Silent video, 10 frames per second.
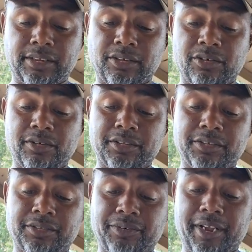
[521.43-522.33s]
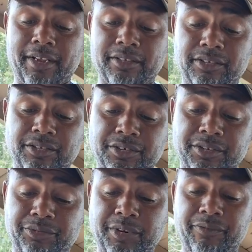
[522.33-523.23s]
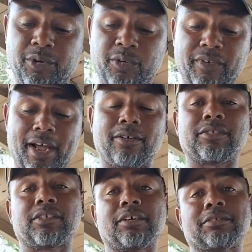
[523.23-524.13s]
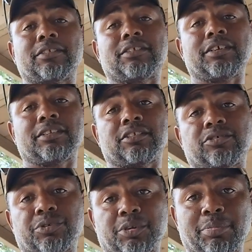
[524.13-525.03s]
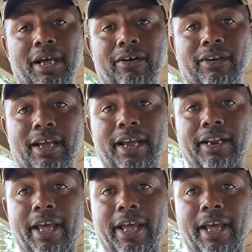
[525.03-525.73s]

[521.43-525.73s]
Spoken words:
Go up to 3/8 to 3/4 ounce, up to 10 to 20 pound line.